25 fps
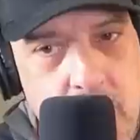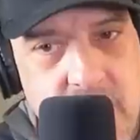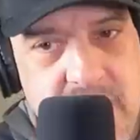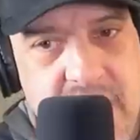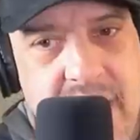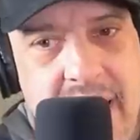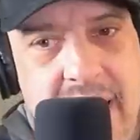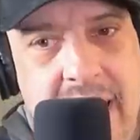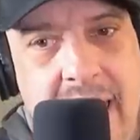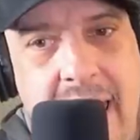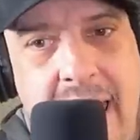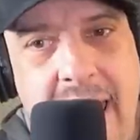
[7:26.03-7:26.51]
was
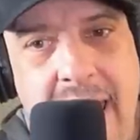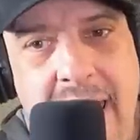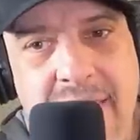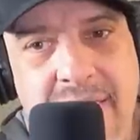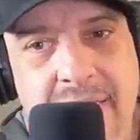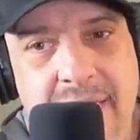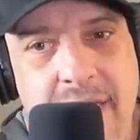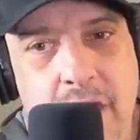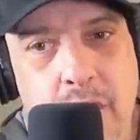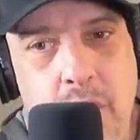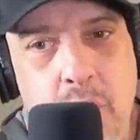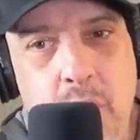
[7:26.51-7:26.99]
a guy
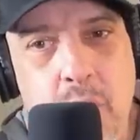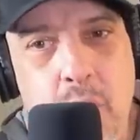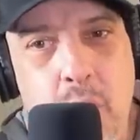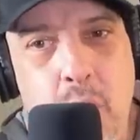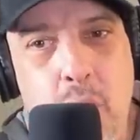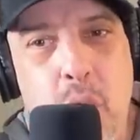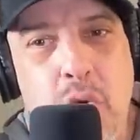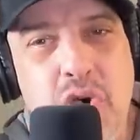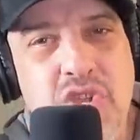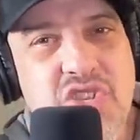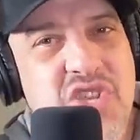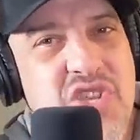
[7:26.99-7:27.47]
that
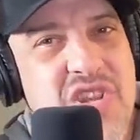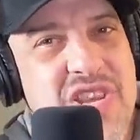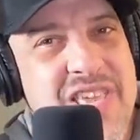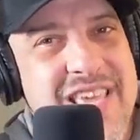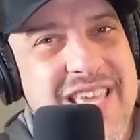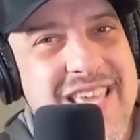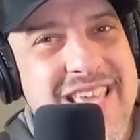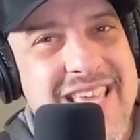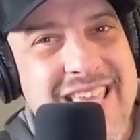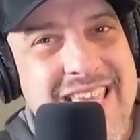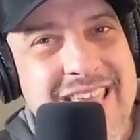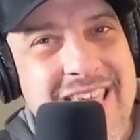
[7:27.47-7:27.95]
wasn't
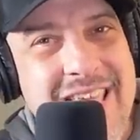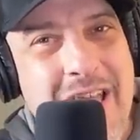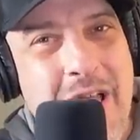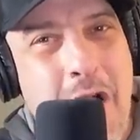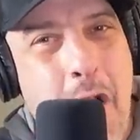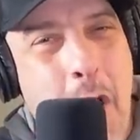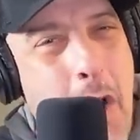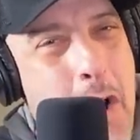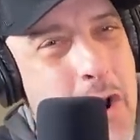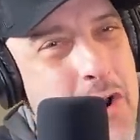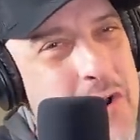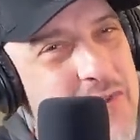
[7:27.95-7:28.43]

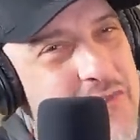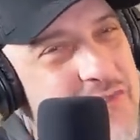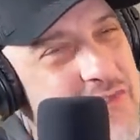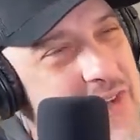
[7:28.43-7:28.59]
hard to